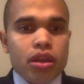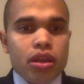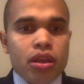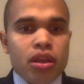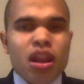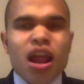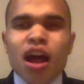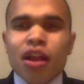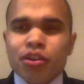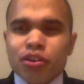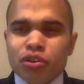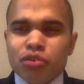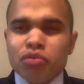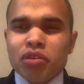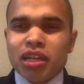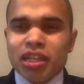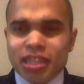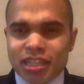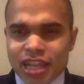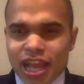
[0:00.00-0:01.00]
not do
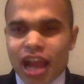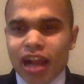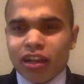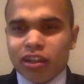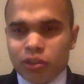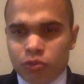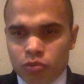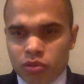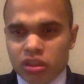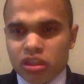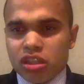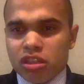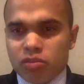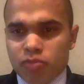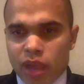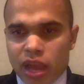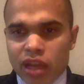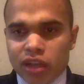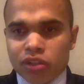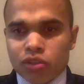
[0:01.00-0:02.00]
exactly what the
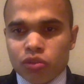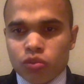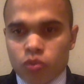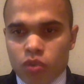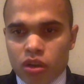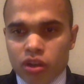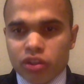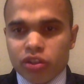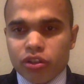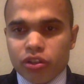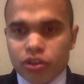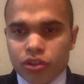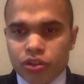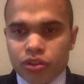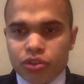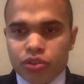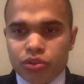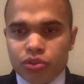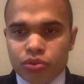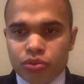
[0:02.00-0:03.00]
Spanish wanted her to
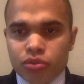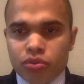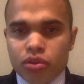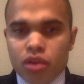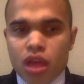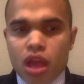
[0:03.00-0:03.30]
do